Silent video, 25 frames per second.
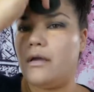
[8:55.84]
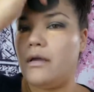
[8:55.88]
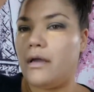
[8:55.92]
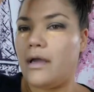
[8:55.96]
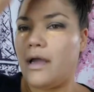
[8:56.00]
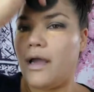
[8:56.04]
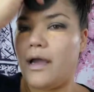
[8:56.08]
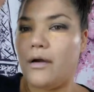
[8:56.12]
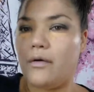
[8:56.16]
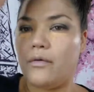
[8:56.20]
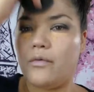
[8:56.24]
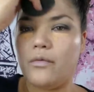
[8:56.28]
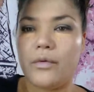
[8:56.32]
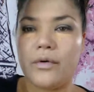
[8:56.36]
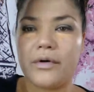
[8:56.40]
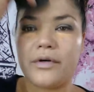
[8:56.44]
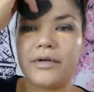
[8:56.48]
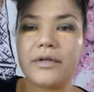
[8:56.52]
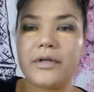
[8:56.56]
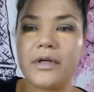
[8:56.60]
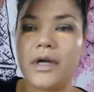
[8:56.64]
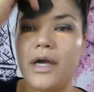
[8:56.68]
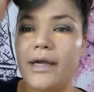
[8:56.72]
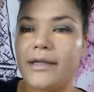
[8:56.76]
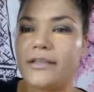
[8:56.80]
At
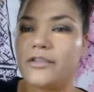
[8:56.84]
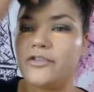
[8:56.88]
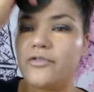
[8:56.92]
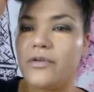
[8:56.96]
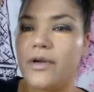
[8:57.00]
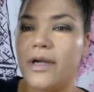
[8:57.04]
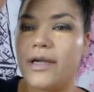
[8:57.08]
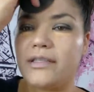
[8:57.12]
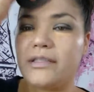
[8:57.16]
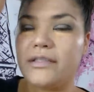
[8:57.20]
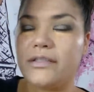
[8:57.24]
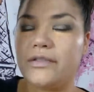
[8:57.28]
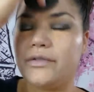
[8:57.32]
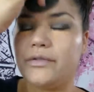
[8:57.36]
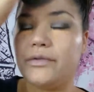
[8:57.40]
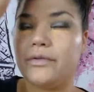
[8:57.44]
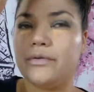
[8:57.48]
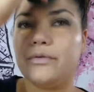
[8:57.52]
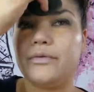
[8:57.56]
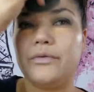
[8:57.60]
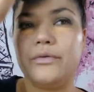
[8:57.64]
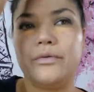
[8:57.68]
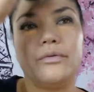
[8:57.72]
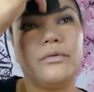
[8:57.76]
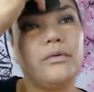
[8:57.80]
work, I try
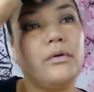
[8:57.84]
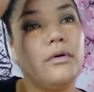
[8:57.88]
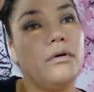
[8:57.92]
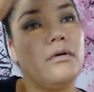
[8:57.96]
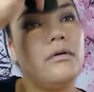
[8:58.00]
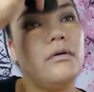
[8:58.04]
to